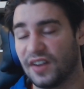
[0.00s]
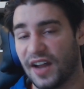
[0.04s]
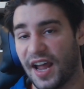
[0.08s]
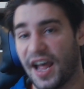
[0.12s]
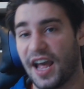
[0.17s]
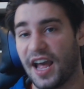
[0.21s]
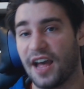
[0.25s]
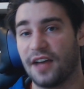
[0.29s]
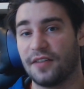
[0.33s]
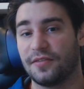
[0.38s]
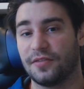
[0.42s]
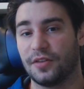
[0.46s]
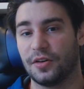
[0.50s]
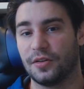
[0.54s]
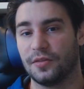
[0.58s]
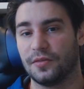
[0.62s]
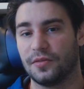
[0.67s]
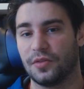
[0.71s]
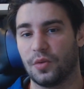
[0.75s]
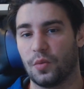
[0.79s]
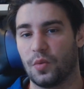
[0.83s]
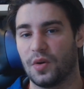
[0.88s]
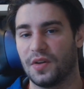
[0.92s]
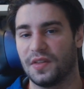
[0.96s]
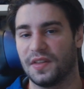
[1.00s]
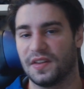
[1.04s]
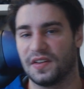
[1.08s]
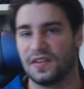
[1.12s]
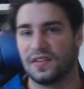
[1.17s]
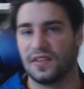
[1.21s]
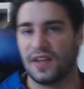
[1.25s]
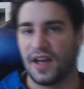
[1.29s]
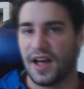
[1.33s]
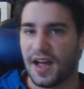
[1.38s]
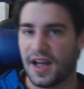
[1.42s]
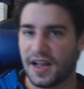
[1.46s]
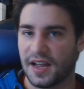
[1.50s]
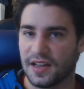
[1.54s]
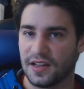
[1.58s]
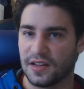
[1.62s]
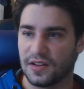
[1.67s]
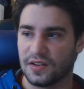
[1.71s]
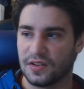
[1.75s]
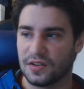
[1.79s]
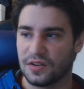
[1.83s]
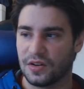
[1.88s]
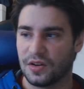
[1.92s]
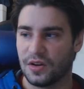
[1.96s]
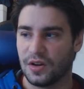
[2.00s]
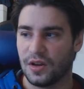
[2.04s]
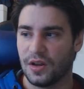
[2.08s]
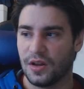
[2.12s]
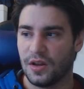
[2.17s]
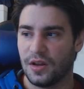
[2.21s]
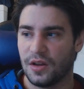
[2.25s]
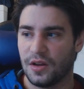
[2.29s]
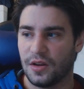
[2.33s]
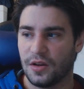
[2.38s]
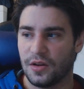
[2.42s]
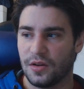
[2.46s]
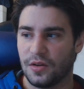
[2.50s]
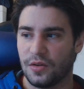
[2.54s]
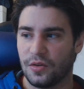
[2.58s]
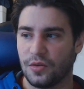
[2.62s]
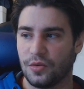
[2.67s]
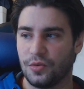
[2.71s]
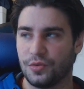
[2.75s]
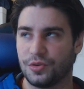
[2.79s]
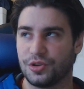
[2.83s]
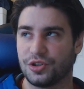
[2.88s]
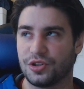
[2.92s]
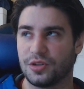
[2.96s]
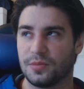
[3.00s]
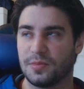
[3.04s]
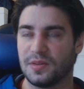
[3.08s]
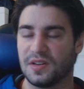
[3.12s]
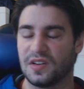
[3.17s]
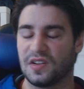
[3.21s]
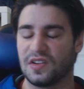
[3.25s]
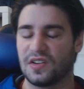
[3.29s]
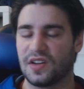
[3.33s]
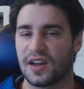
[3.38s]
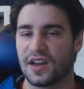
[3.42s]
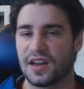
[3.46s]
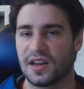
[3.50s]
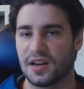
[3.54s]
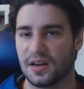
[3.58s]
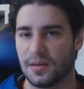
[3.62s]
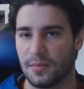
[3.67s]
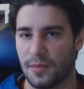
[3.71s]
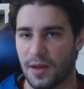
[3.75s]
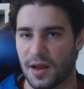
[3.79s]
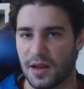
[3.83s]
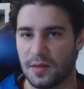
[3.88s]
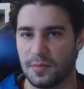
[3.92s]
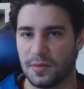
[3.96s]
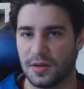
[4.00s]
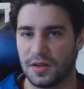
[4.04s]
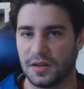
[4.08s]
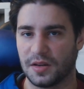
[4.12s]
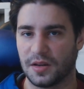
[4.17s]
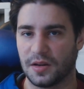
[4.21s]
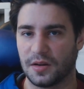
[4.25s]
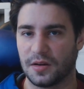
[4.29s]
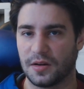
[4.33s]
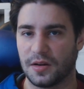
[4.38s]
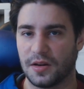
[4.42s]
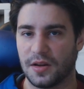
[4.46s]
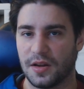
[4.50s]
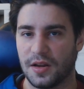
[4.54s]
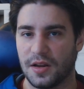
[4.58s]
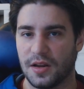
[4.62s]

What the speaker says: half of the one that's the highest, who should be second in my opinion.